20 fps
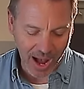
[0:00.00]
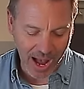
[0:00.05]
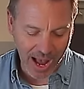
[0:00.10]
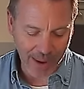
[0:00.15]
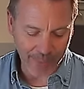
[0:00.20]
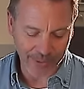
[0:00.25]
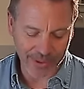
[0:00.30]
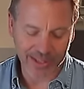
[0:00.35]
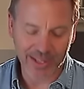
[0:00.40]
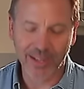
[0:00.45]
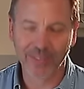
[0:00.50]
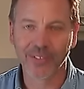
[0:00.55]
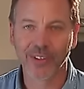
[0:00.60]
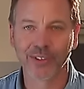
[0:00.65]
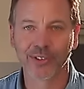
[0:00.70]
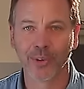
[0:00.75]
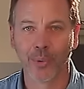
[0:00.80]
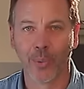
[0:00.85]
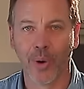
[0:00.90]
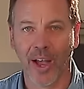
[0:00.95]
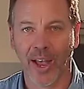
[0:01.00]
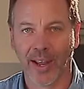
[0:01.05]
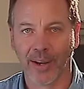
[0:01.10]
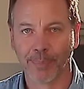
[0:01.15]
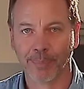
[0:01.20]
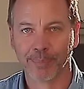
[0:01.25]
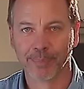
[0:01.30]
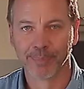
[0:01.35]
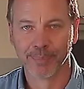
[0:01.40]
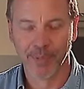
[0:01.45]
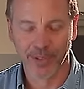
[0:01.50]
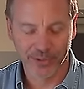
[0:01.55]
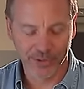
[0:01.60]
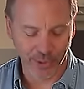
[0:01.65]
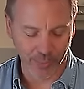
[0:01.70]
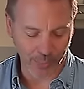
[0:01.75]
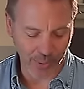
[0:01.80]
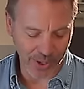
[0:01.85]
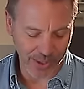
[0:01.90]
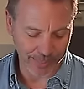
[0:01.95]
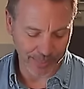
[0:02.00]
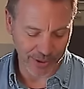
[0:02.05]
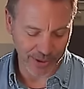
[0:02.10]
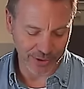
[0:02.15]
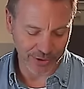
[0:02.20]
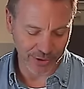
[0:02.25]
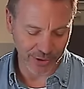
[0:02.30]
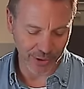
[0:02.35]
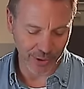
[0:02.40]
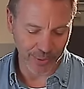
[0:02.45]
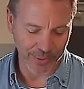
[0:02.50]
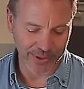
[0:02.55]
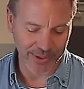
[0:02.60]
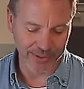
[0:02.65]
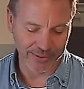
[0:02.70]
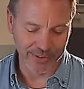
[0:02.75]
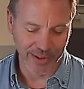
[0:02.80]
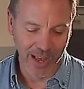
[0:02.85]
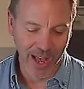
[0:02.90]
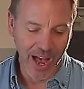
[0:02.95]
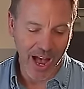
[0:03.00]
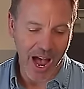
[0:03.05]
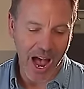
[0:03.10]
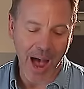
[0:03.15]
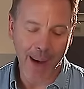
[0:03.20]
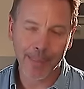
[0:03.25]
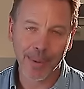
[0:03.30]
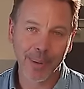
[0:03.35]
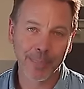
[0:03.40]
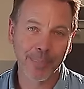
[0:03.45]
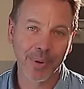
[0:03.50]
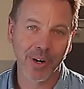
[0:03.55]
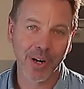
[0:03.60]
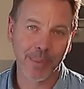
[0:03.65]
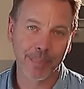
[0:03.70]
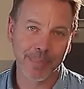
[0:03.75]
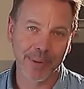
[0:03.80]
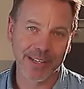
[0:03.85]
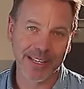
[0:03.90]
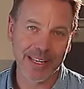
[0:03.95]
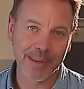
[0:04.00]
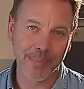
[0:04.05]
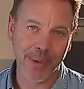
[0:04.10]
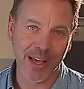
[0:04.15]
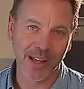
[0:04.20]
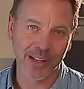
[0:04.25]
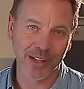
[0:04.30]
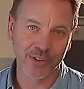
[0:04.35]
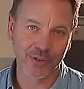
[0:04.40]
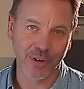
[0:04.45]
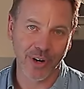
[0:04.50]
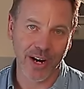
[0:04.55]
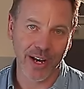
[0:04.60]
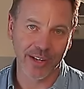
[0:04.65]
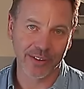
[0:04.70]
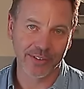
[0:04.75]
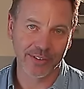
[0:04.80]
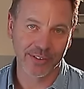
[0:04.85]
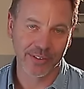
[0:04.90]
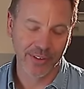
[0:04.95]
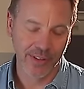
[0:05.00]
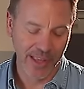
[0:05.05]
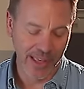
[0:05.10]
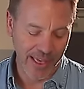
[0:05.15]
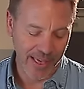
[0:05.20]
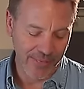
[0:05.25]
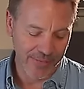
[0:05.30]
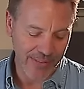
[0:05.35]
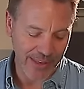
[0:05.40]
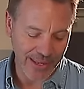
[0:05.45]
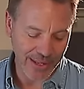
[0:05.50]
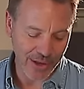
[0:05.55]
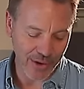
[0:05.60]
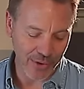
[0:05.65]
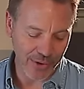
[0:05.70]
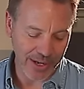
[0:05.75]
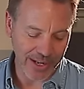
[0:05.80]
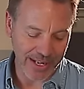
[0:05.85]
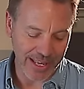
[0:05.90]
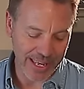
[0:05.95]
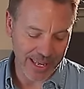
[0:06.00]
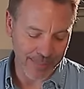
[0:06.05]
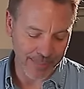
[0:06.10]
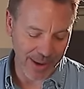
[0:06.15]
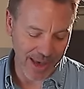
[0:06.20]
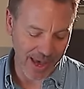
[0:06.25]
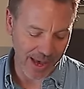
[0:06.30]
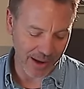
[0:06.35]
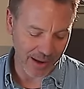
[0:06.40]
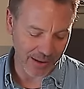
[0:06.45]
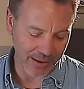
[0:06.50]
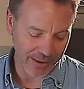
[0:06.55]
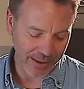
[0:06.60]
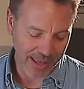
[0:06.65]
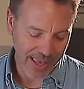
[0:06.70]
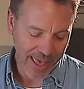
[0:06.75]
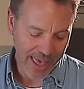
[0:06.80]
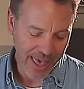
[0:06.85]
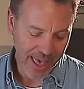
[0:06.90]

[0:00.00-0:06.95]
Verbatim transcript: I want to give this away. So what I'm going to do is I'm going to put up an email address that you can email